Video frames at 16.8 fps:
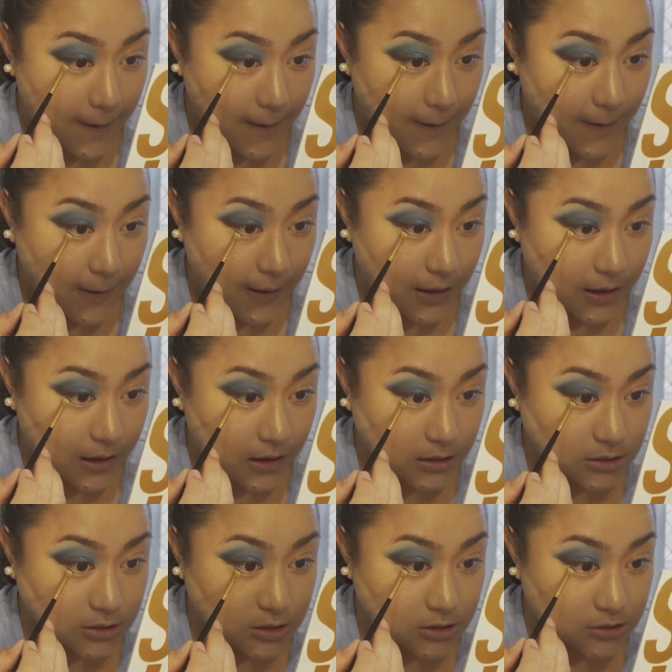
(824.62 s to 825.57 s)

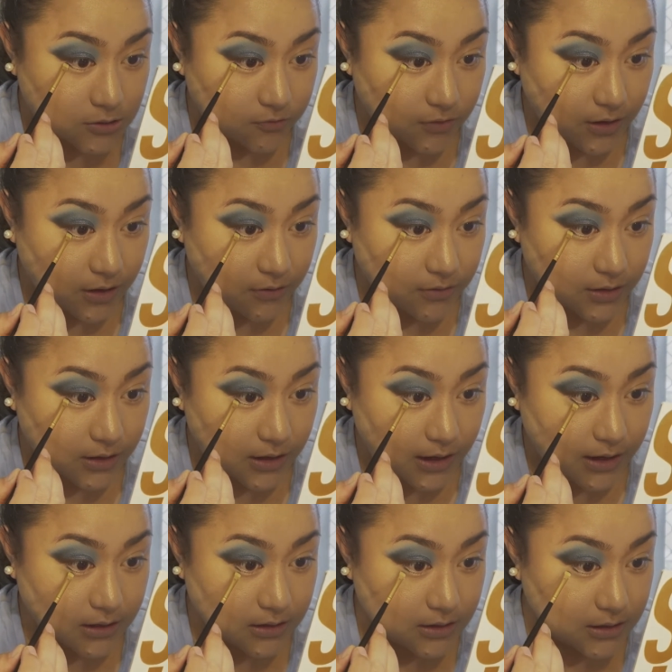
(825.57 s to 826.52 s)
Okay, just very
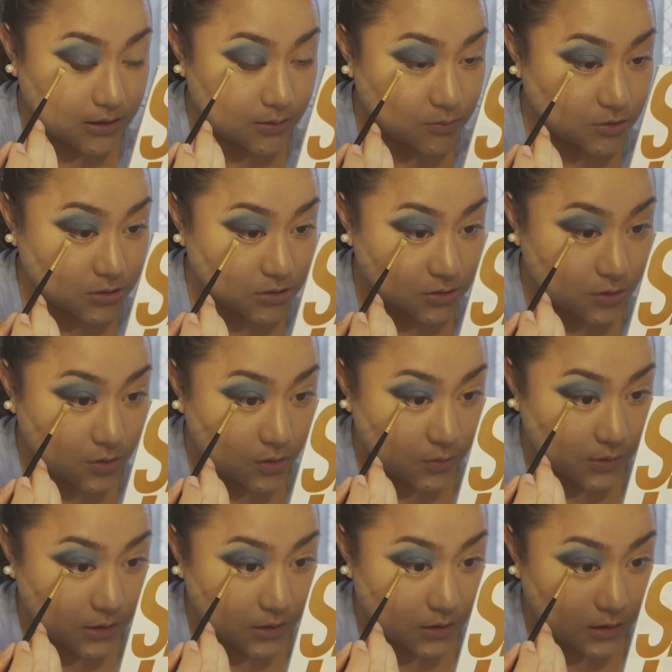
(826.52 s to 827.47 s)
lightly, and just
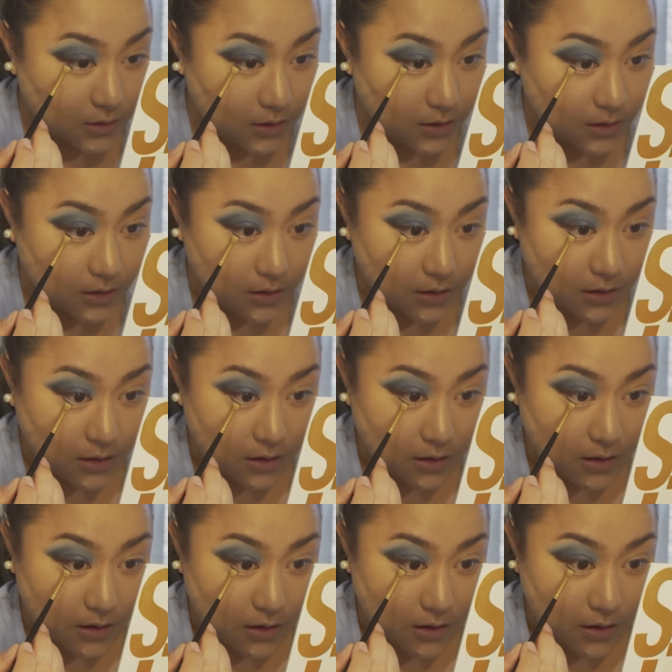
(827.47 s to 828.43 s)
going
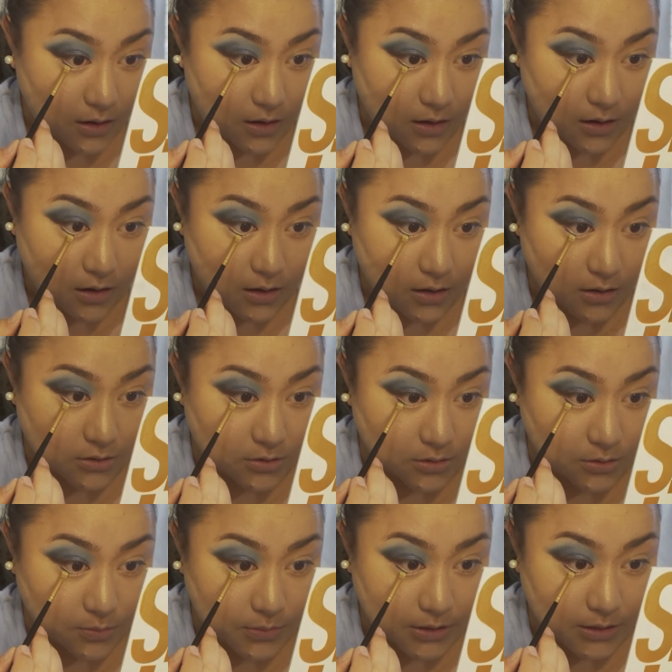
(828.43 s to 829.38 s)

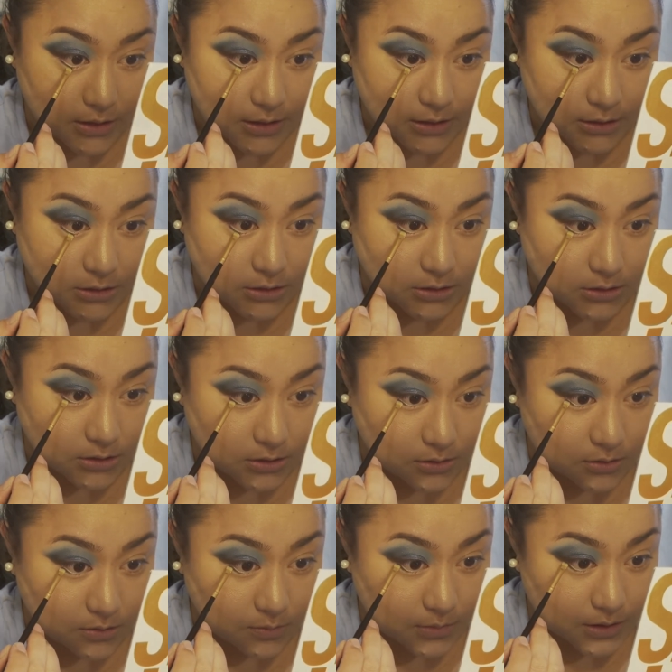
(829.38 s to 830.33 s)
under my lash,
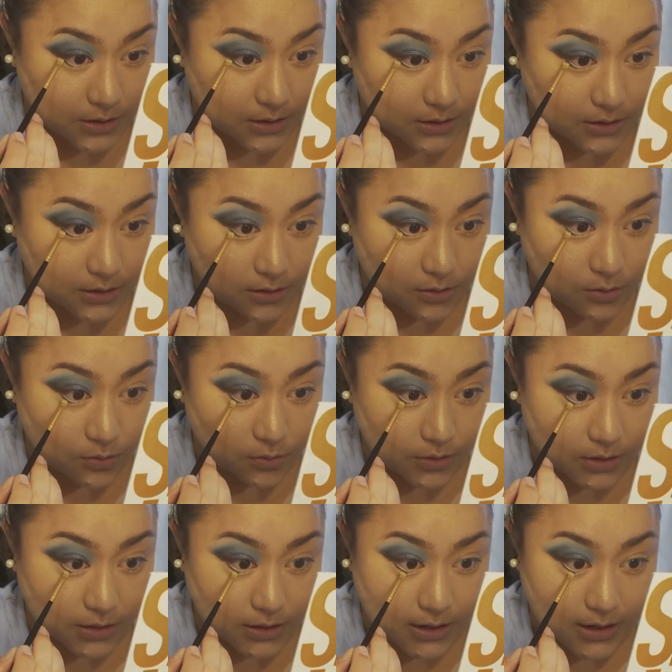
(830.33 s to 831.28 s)
on my
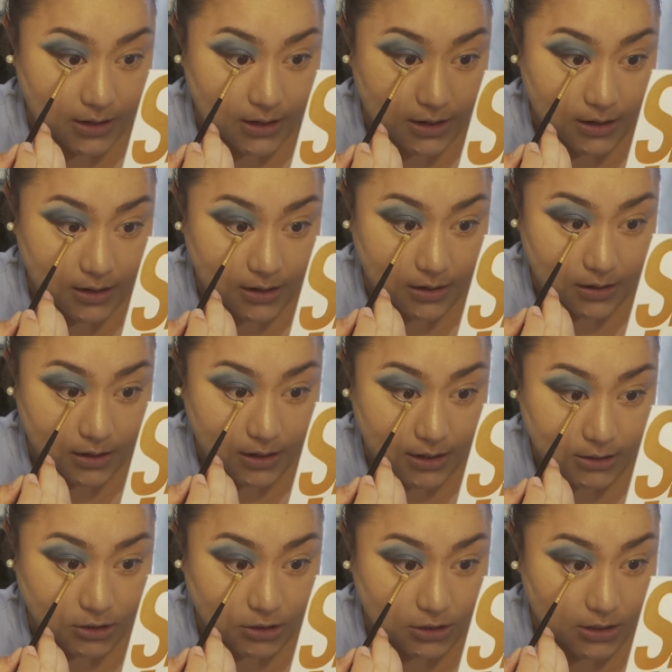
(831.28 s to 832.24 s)
lower
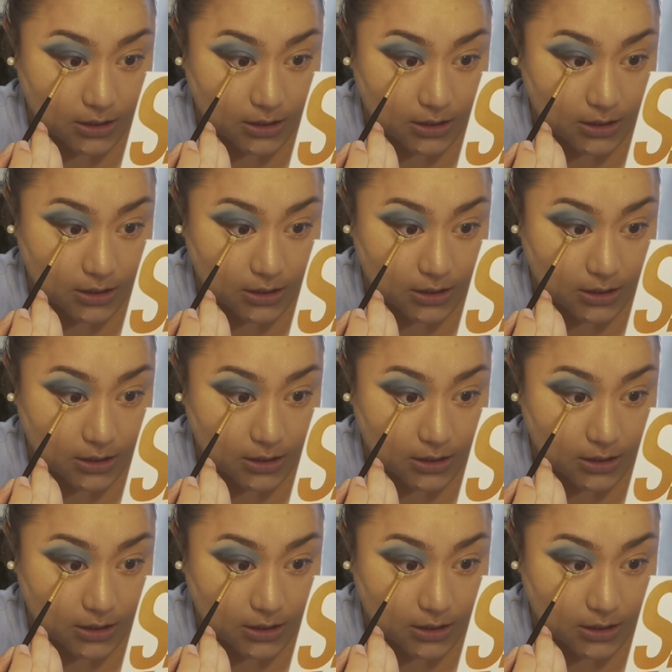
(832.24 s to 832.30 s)
lash